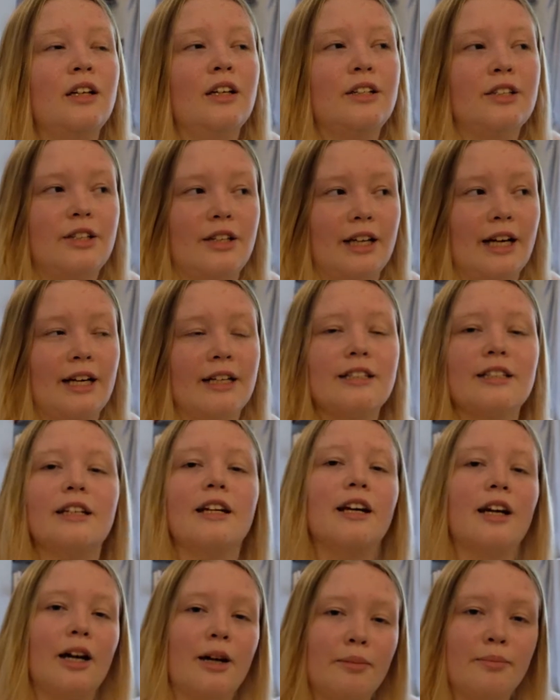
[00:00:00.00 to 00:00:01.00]
So yes,
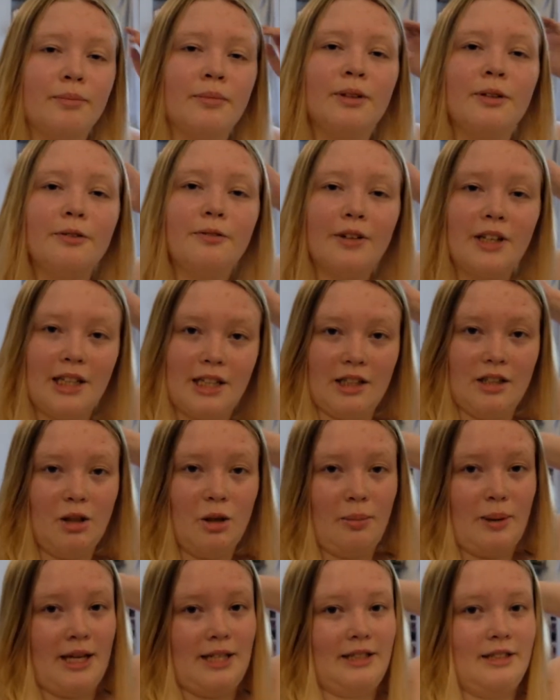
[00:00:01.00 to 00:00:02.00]
and I am feeling a
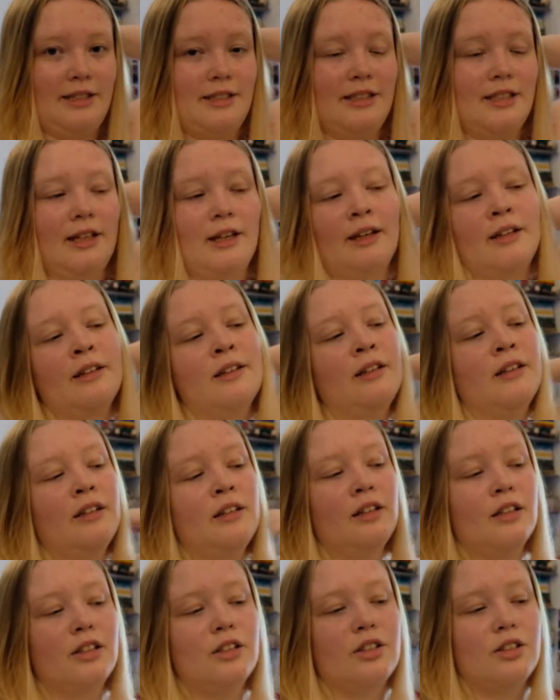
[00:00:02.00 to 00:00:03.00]
lot better today.
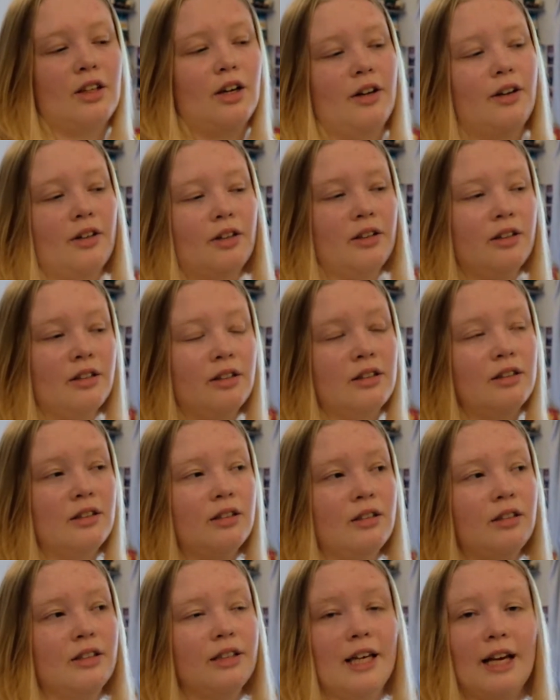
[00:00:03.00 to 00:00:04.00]
So
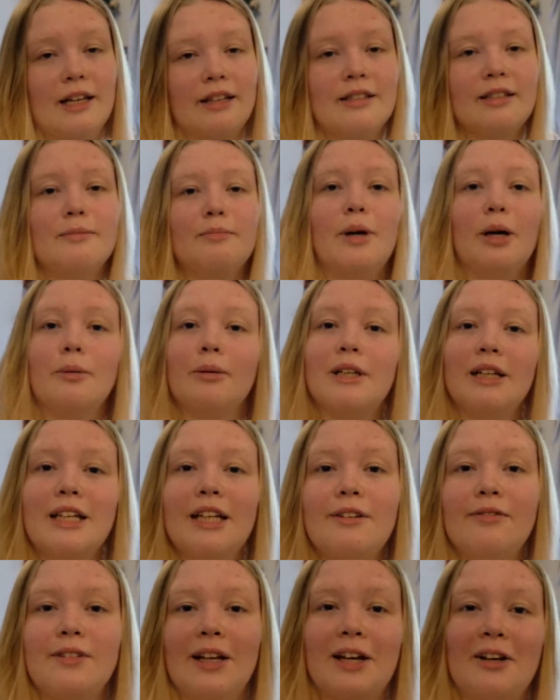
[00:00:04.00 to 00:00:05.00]
yes, but I'm going to
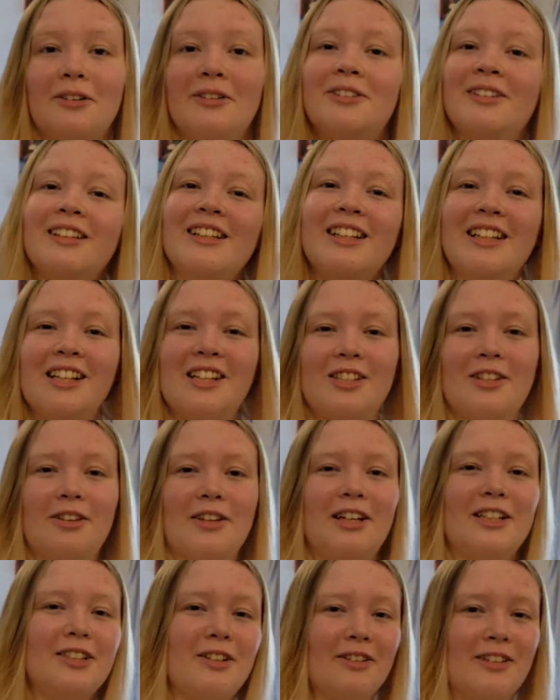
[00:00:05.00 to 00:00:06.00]
leave now so
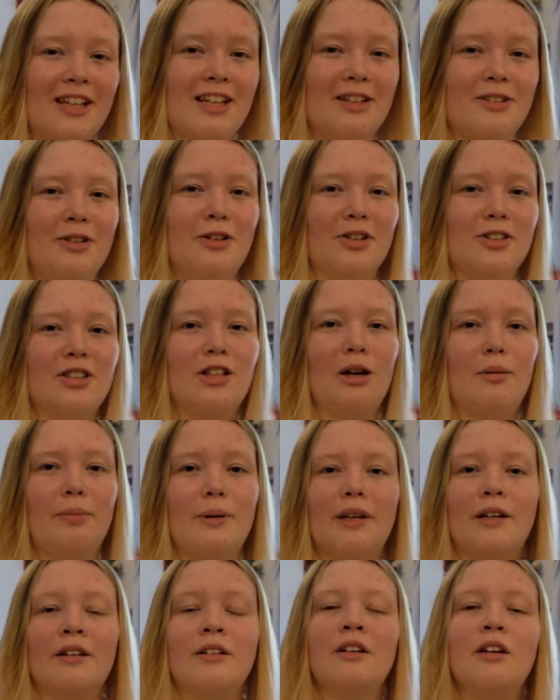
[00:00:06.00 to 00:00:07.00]
that I don't get caught up
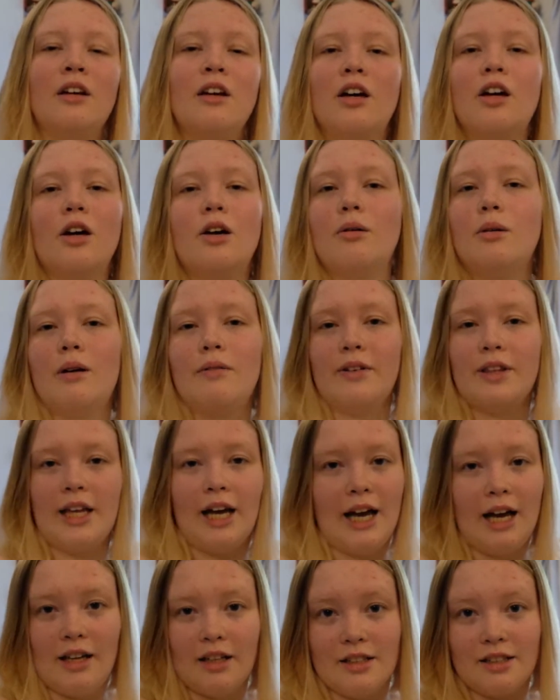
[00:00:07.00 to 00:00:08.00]
in whoever the
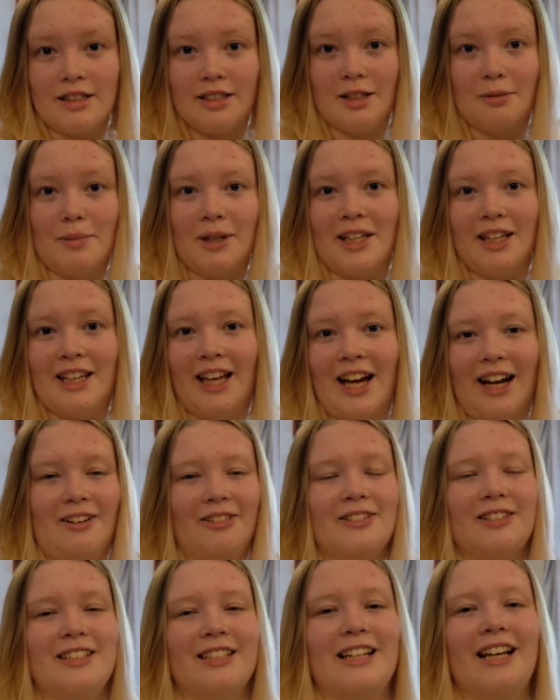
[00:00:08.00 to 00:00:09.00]
hell is going to be in the
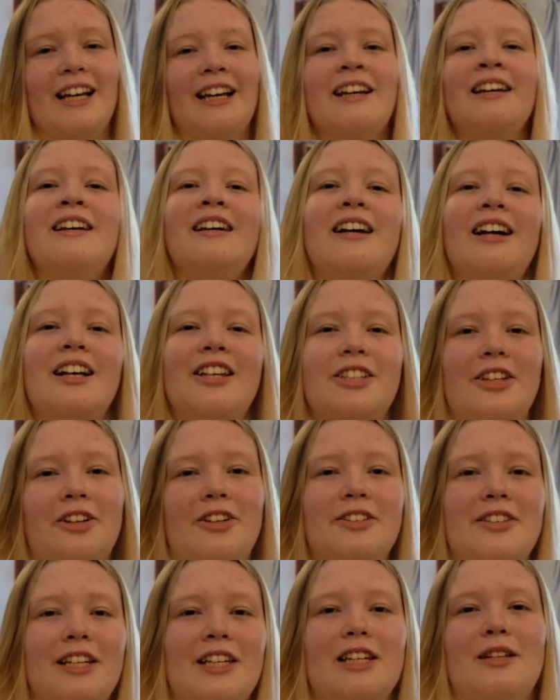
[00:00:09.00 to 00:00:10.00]
house today. So
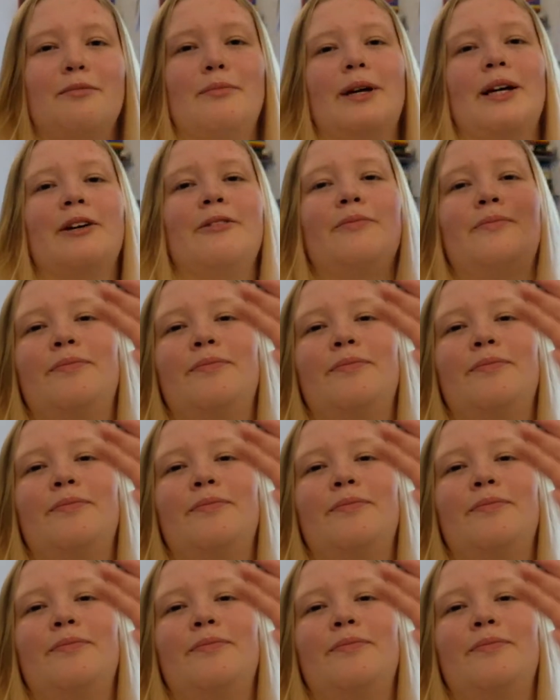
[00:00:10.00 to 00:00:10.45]
I'll see you in a bit.